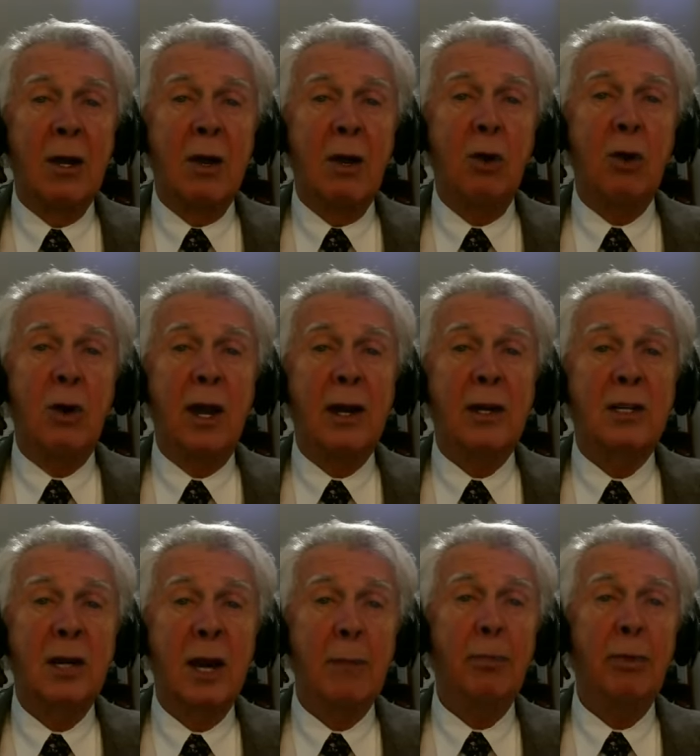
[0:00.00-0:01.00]
who can
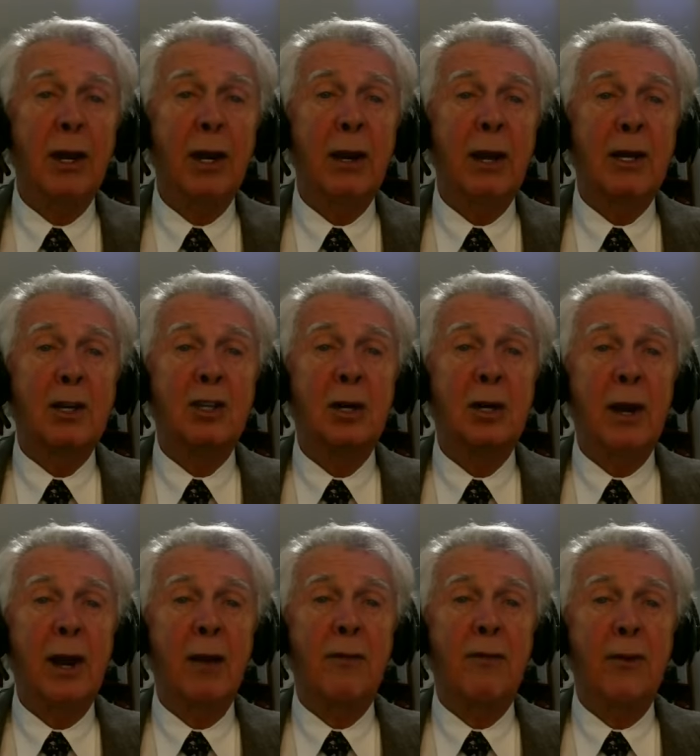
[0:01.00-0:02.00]
tip the election
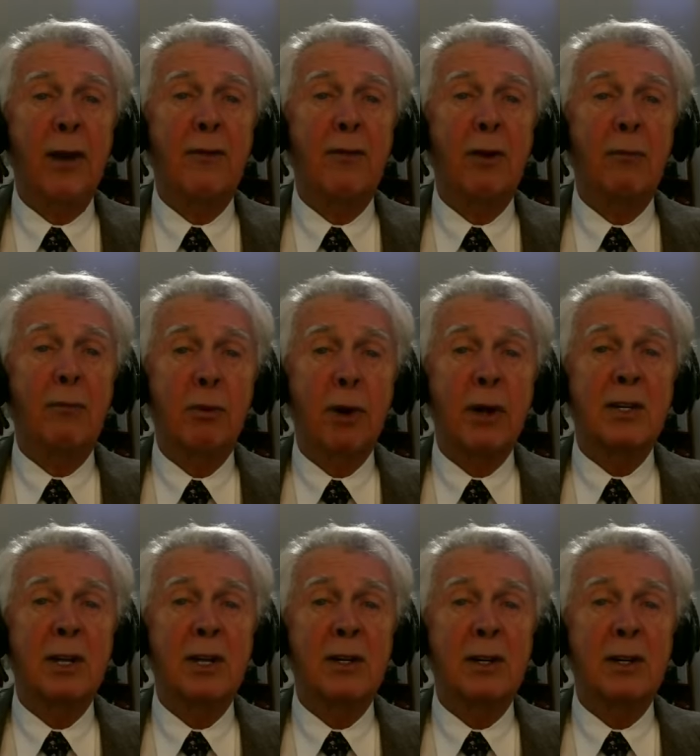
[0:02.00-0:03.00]
in favor of
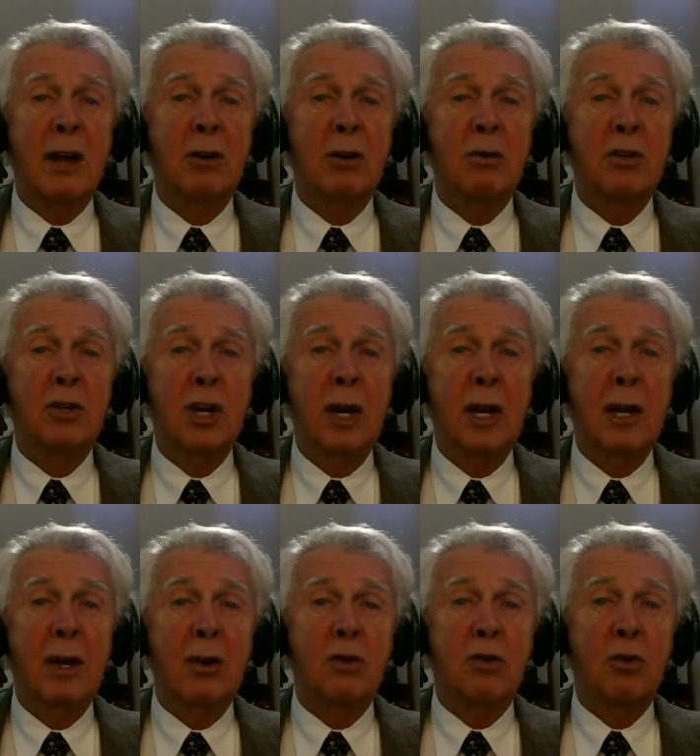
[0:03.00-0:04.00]
President Donald J.
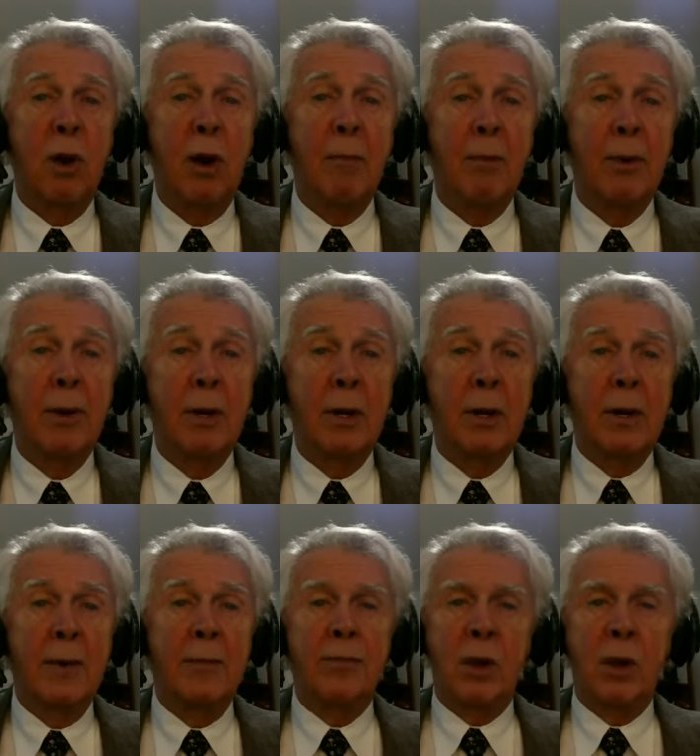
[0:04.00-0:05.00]
Trump.
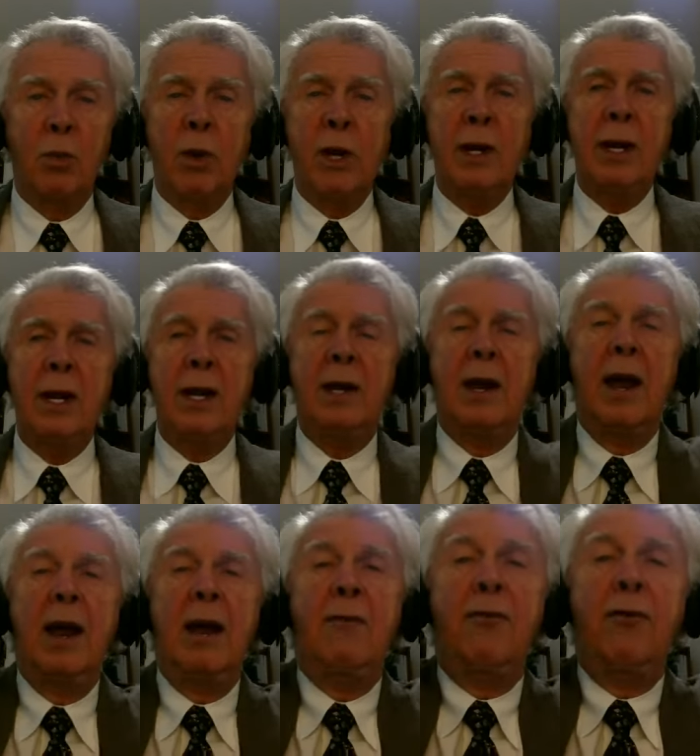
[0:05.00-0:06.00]
We need
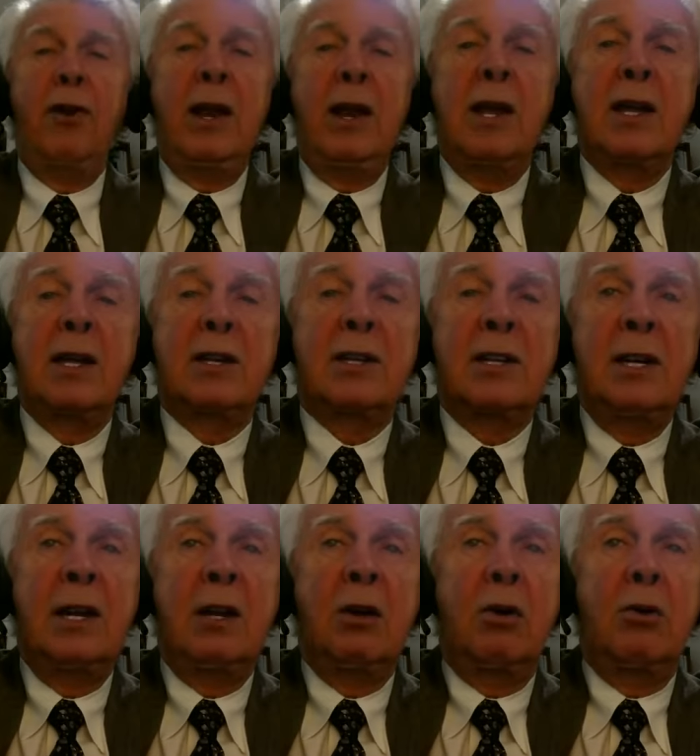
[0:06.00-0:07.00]
every
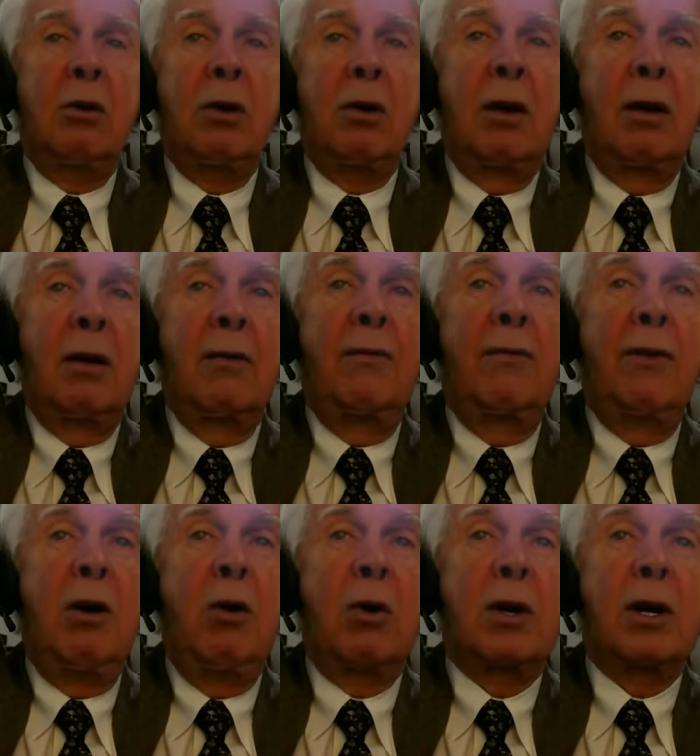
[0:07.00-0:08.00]
single
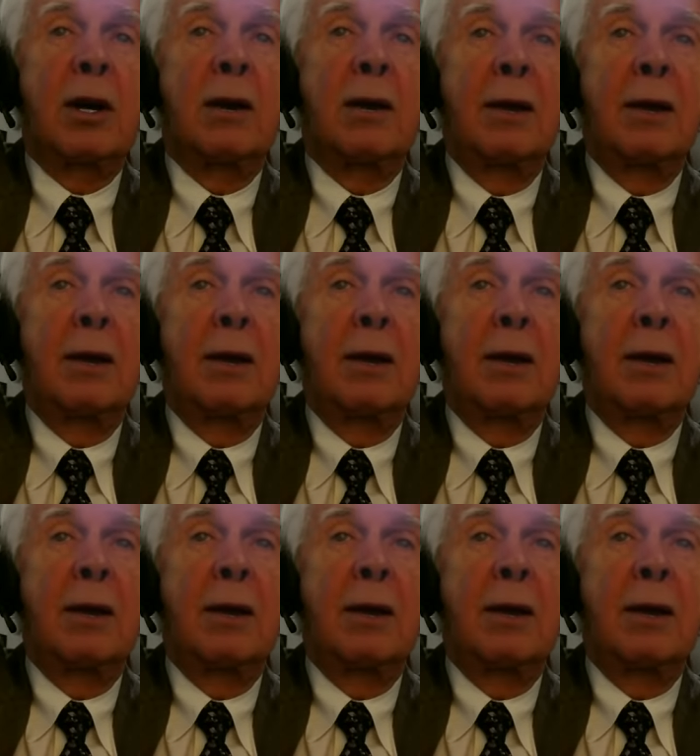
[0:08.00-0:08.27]
vote.